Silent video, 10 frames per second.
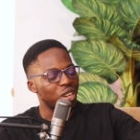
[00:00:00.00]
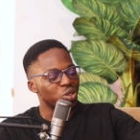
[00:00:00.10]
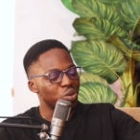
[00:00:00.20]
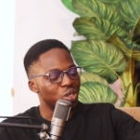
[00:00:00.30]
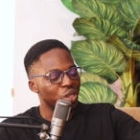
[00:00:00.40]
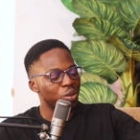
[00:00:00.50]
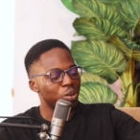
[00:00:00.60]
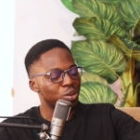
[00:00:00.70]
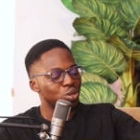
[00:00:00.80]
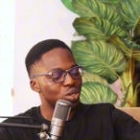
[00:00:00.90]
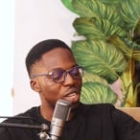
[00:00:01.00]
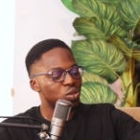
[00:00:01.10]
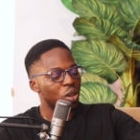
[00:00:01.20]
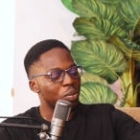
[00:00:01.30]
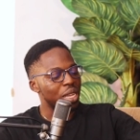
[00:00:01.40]
How do you think people should
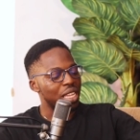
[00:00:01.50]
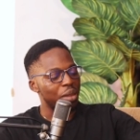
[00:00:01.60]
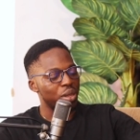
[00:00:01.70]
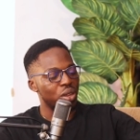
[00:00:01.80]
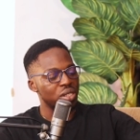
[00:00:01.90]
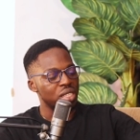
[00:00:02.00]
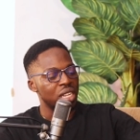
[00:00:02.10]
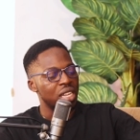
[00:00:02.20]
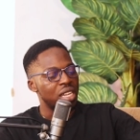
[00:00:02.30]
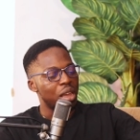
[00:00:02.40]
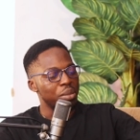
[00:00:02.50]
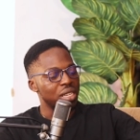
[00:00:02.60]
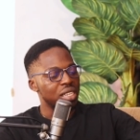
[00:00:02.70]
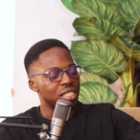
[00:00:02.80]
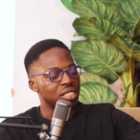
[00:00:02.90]
network better? Because
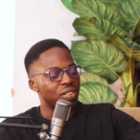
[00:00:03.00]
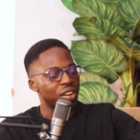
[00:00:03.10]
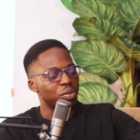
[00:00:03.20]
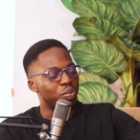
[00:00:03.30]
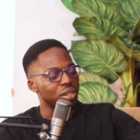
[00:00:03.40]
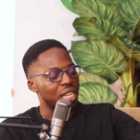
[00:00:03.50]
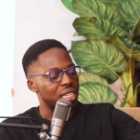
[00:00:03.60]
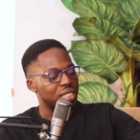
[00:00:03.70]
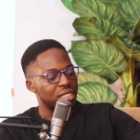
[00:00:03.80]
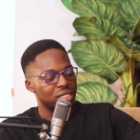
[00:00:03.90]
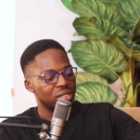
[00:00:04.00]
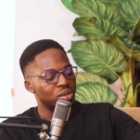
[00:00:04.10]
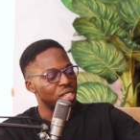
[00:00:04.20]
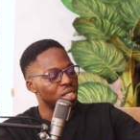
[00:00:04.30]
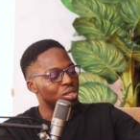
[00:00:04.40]
it's very important.
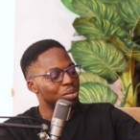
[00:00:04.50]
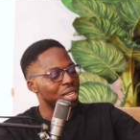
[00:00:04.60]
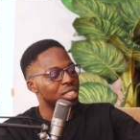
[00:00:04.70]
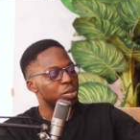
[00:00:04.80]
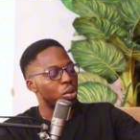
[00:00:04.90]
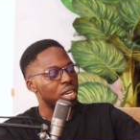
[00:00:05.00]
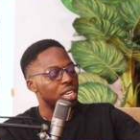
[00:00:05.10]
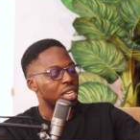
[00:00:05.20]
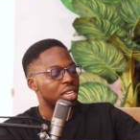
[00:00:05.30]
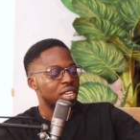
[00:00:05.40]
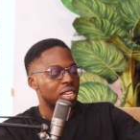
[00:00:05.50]
We need to make this money.